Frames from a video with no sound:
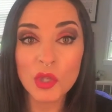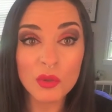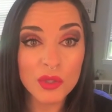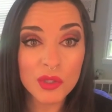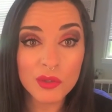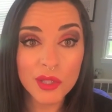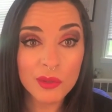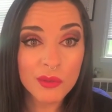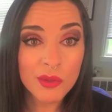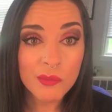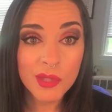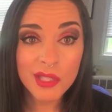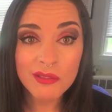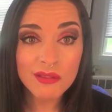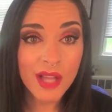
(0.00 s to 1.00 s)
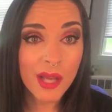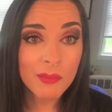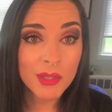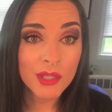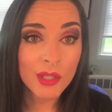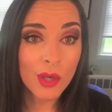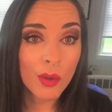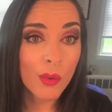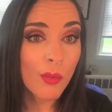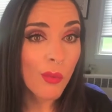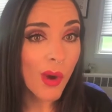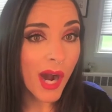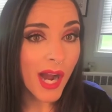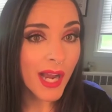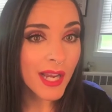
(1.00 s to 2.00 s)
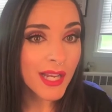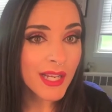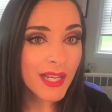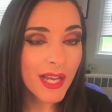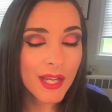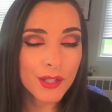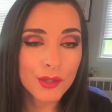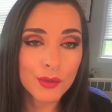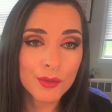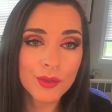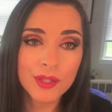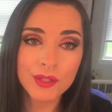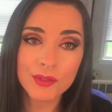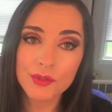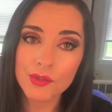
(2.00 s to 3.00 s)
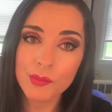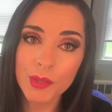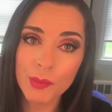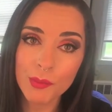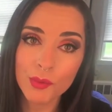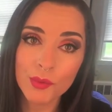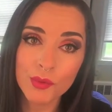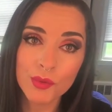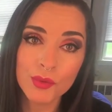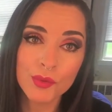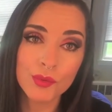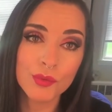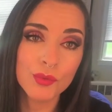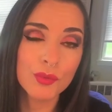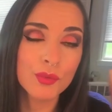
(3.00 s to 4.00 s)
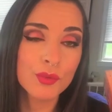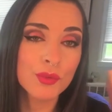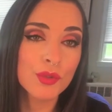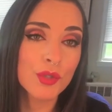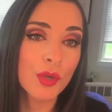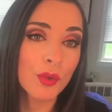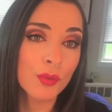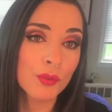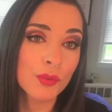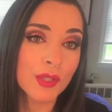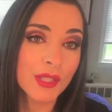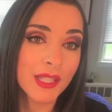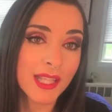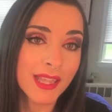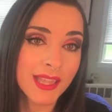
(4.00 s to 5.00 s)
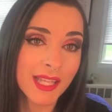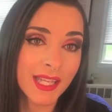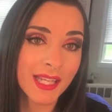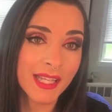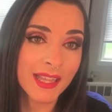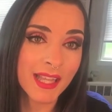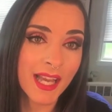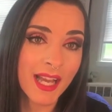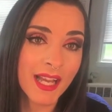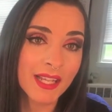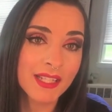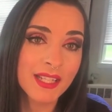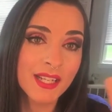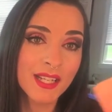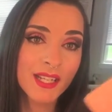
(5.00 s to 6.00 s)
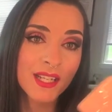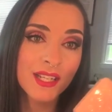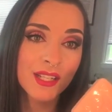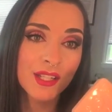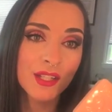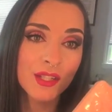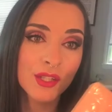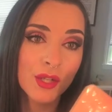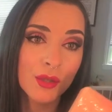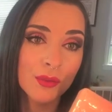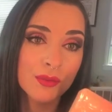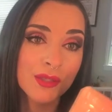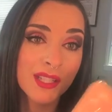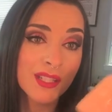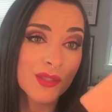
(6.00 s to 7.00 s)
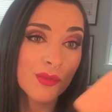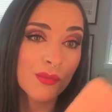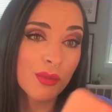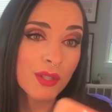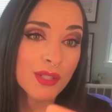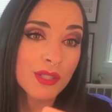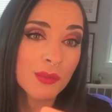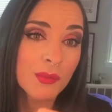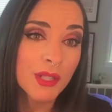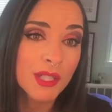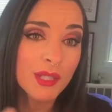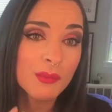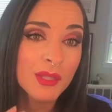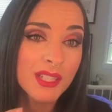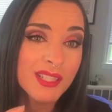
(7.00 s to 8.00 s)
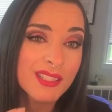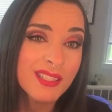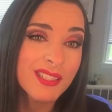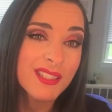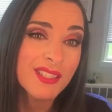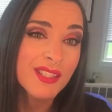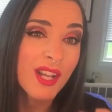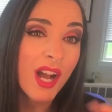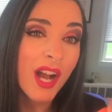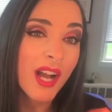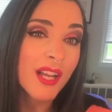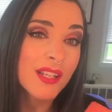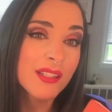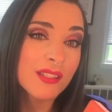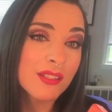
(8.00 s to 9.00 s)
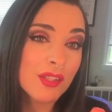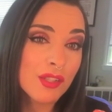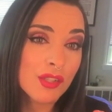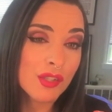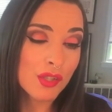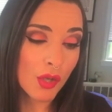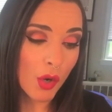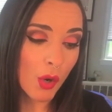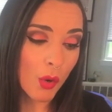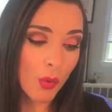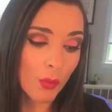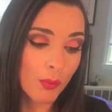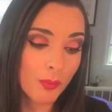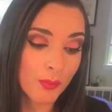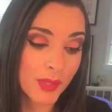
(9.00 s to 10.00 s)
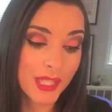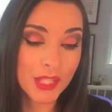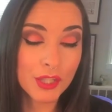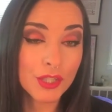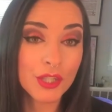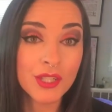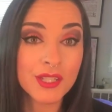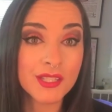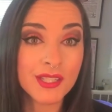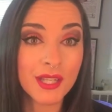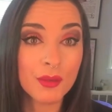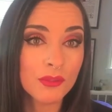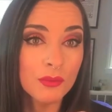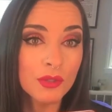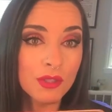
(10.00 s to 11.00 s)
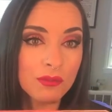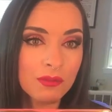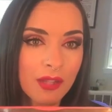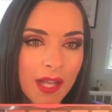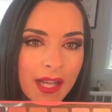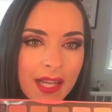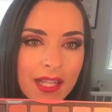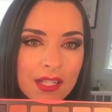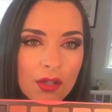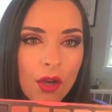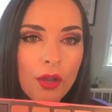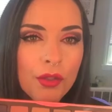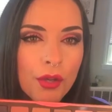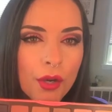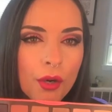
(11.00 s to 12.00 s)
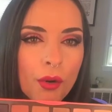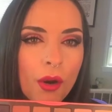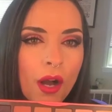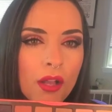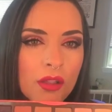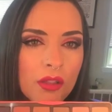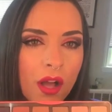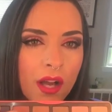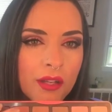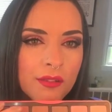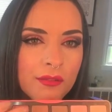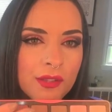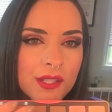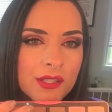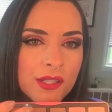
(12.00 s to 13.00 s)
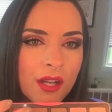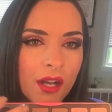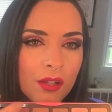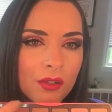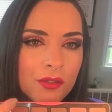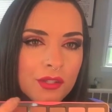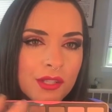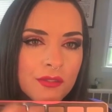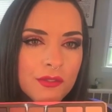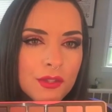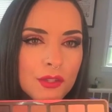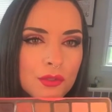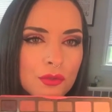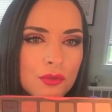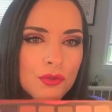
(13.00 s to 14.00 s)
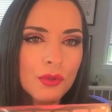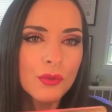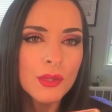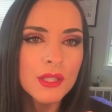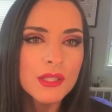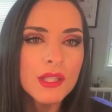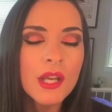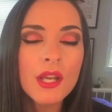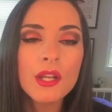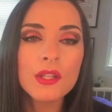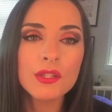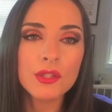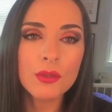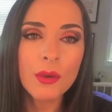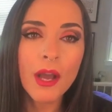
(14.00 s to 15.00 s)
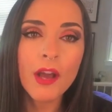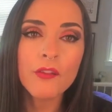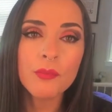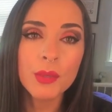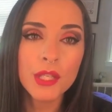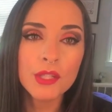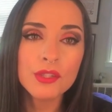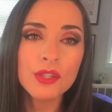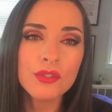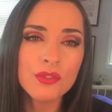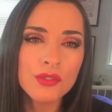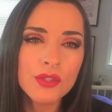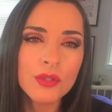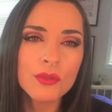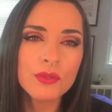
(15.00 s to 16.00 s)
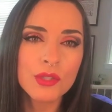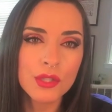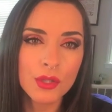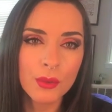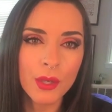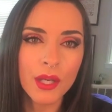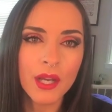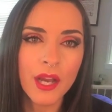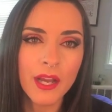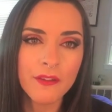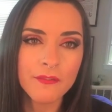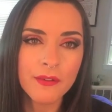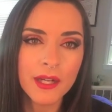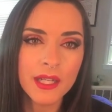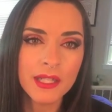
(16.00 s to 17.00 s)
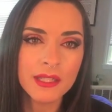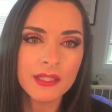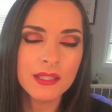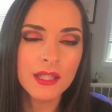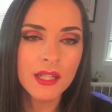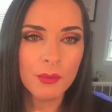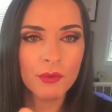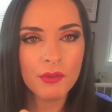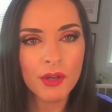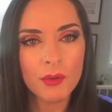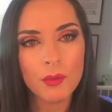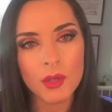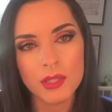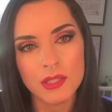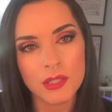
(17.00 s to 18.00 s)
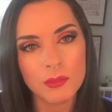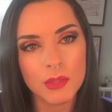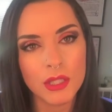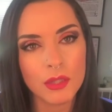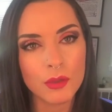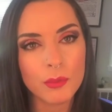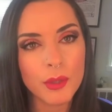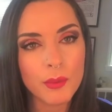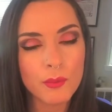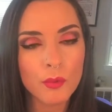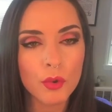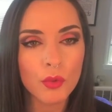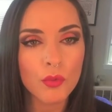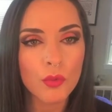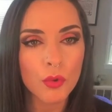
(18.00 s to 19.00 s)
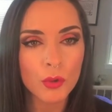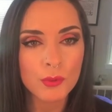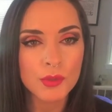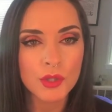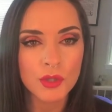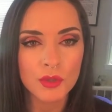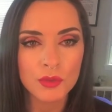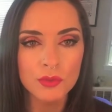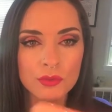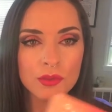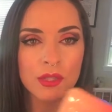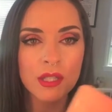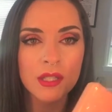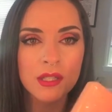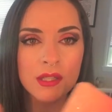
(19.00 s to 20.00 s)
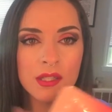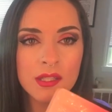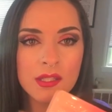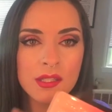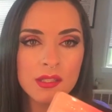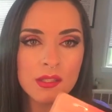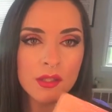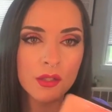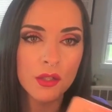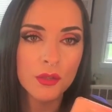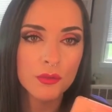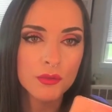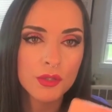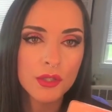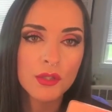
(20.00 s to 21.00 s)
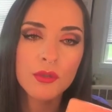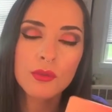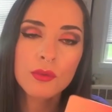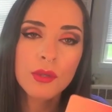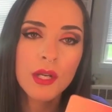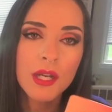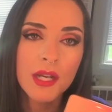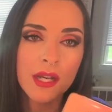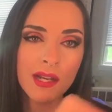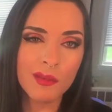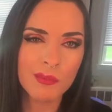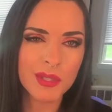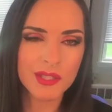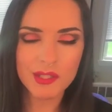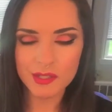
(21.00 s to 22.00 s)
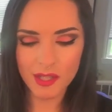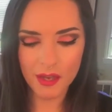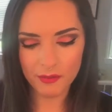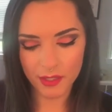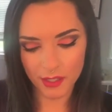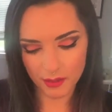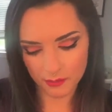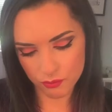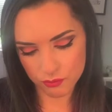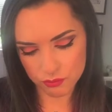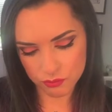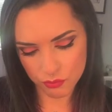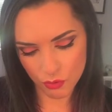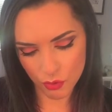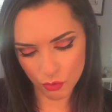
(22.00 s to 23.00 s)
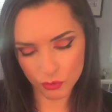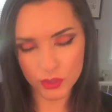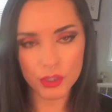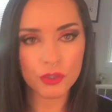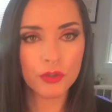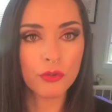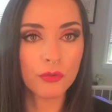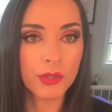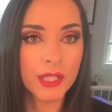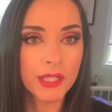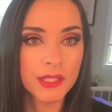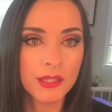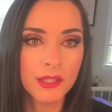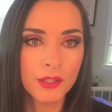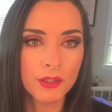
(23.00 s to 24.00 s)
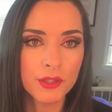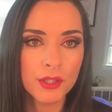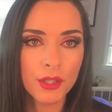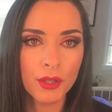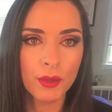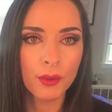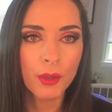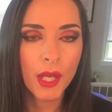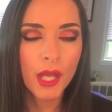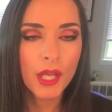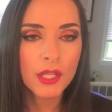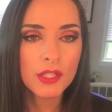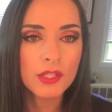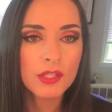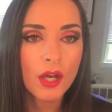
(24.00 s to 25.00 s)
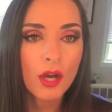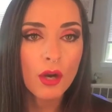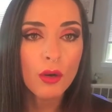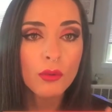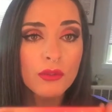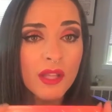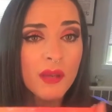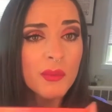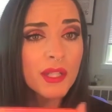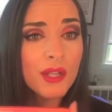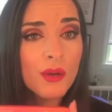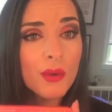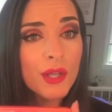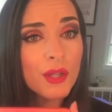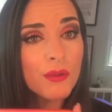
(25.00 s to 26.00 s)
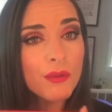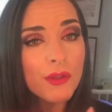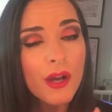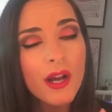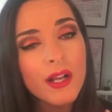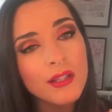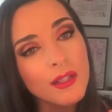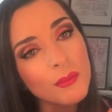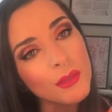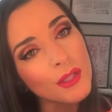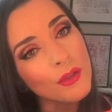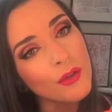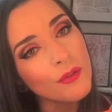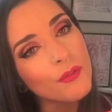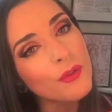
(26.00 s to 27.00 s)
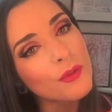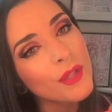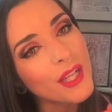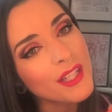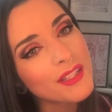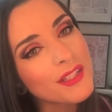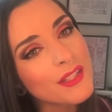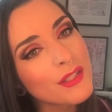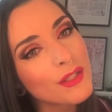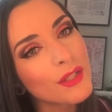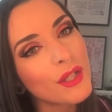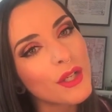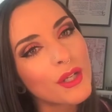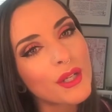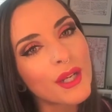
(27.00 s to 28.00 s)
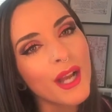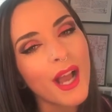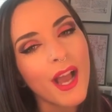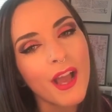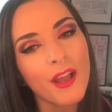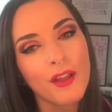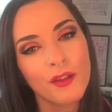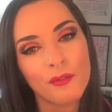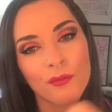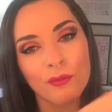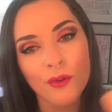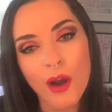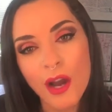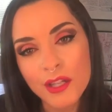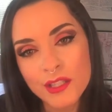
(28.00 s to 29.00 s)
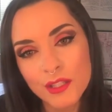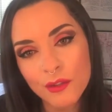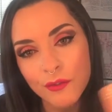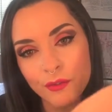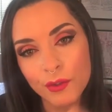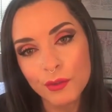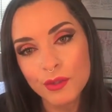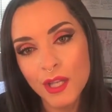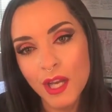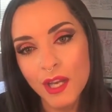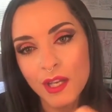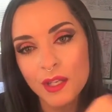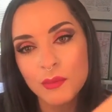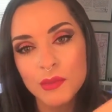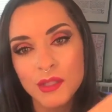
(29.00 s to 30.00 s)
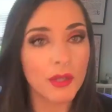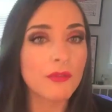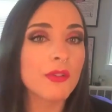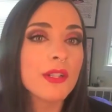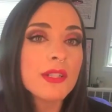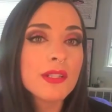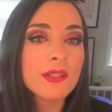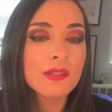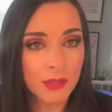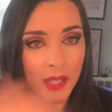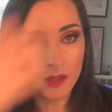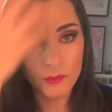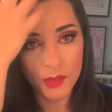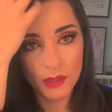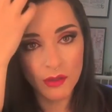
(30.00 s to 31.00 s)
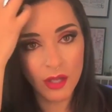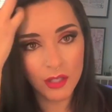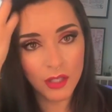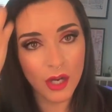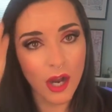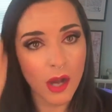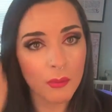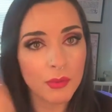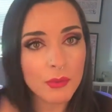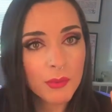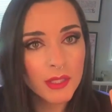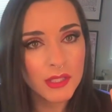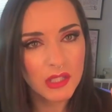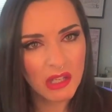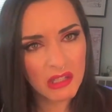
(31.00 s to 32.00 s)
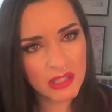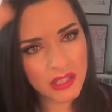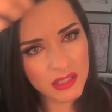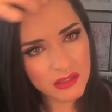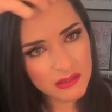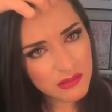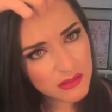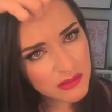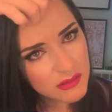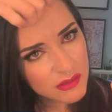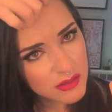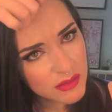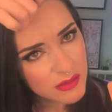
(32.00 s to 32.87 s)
don't agree with me, let me know why. I know that there's people who don't really think that, you know, it's worth the money because it's not so peachy as they would have liked. Although a lot of these colors, even the neutral ones, do have peach undertones to it. I find if I want something a little bit more warm toned, this is the go-to. But it does have like a goldish green in there too. So let me know what you thought. Let me know if you like this look. I've rocked it a few times. My friends gave me a lot of compliments on it.